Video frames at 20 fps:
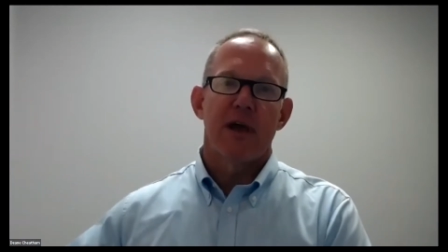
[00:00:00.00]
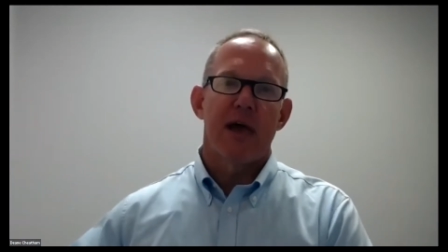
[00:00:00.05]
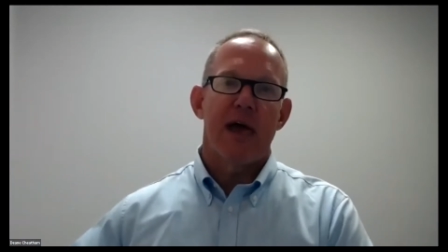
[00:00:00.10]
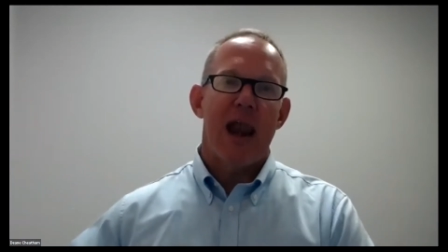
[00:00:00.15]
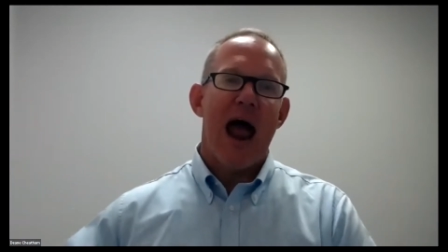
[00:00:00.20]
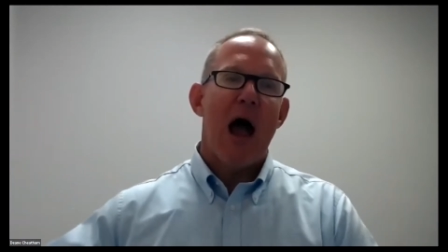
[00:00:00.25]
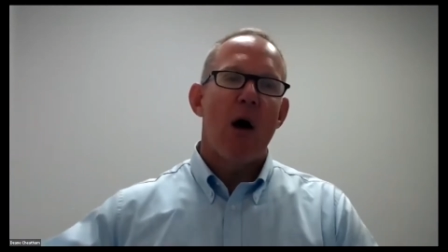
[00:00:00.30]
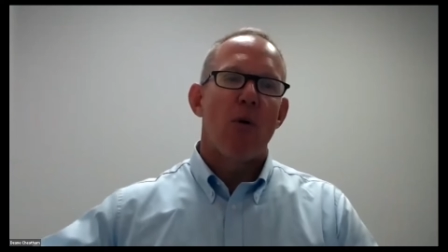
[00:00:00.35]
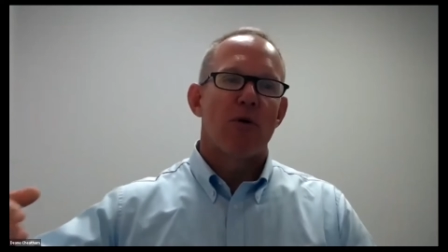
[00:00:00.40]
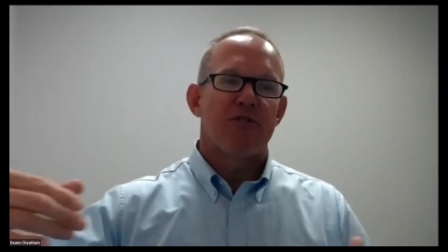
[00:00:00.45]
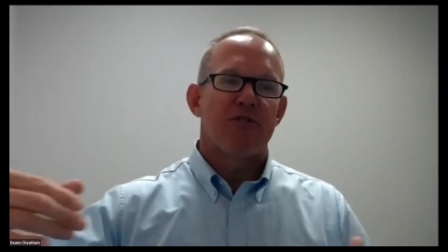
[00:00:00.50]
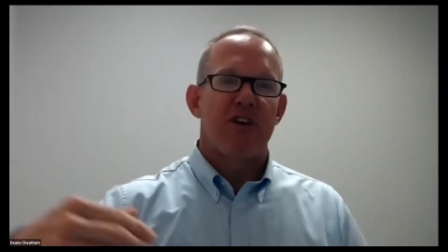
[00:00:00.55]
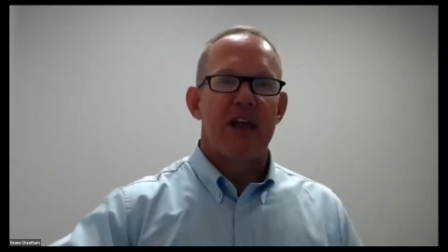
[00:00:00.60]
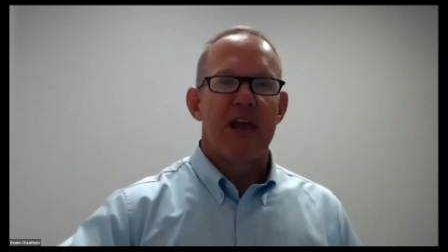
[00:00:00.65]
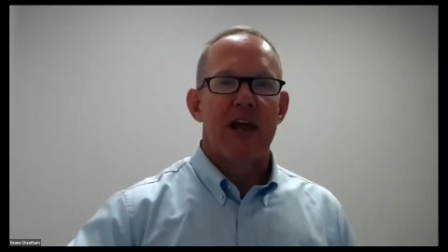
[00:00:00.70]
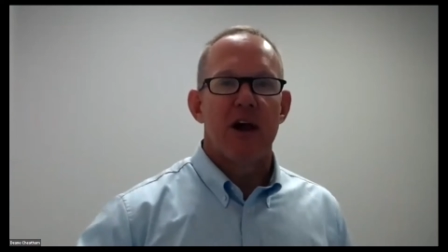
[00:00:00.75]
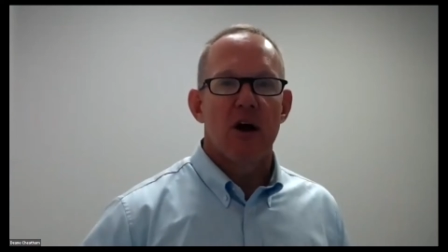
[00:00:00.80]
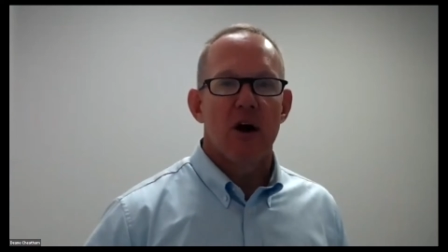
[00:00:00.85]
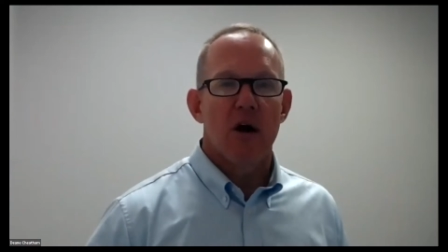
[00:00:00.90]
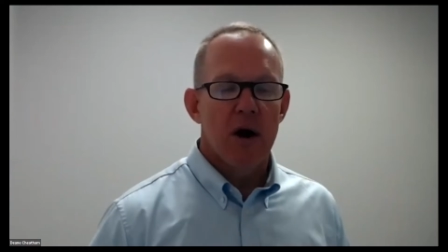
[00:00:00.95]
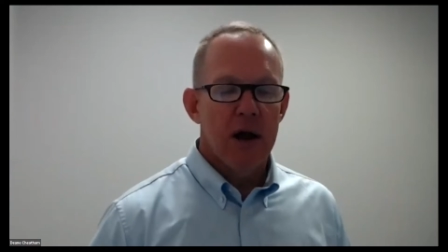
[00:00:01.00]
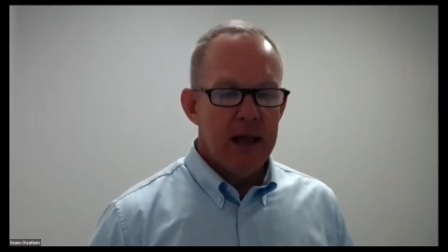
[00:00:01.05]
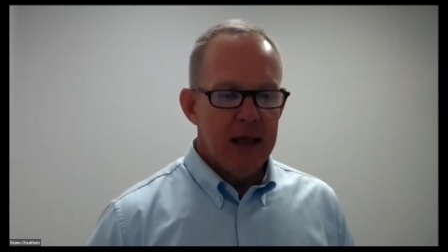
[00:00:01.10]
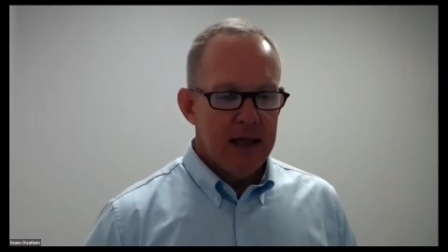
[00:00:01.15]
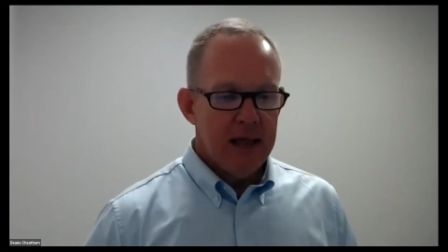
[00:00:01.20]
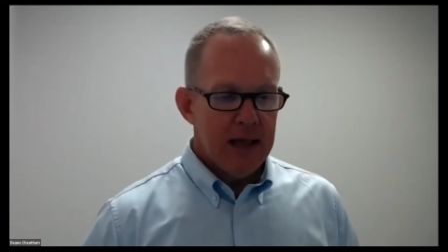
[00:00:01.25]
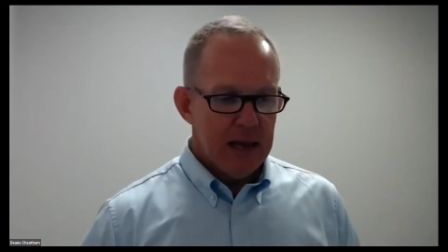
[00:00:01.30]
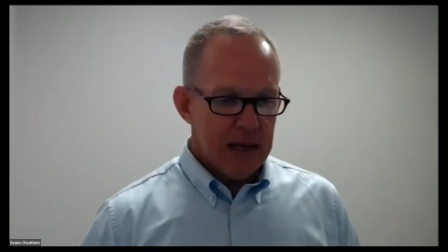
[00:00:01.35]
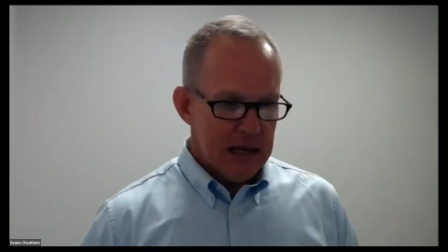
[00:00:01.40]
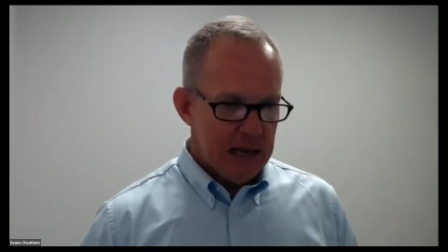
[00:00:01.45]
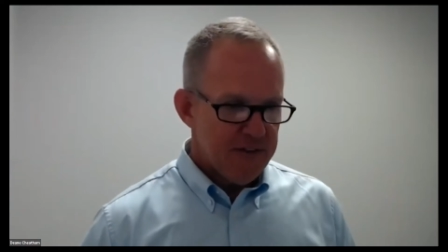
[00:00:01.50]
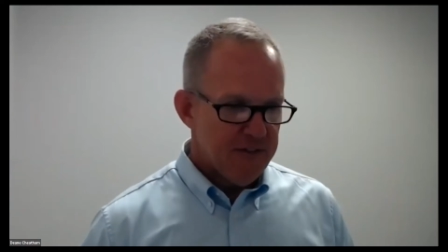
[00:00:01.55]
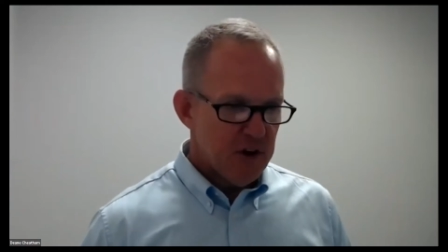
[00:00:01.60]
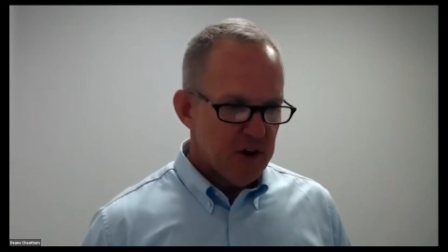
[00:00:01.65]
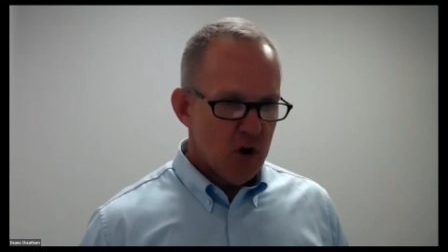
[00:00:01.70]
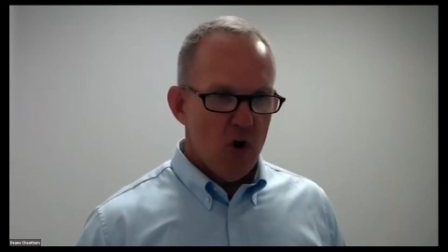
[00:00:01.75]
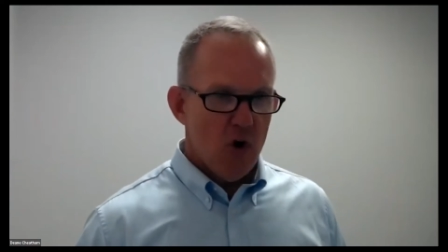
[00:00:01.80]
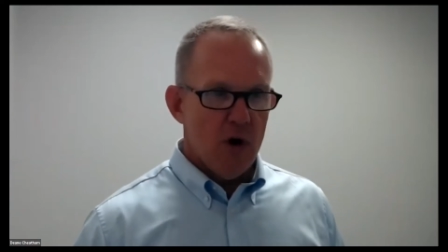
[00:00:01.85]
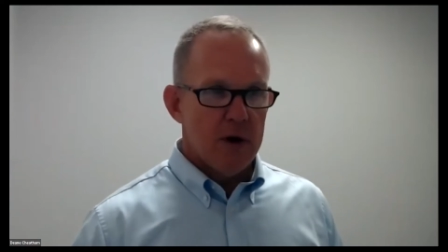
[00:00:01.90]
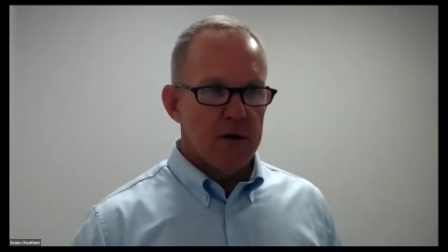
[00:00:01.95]
and I was here living
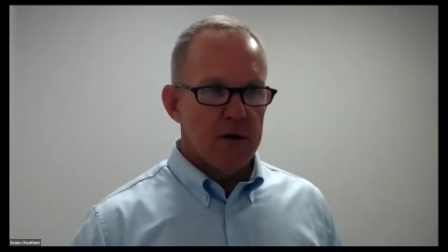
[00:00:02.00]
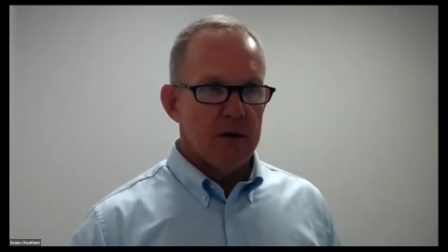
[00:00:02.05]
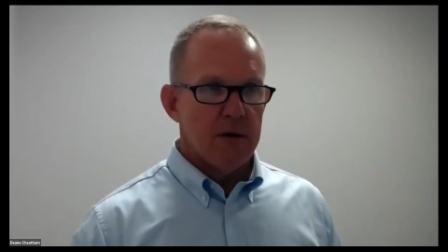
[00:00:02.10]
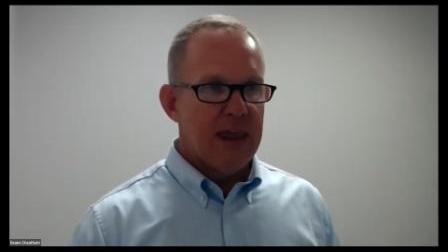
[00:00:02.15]
on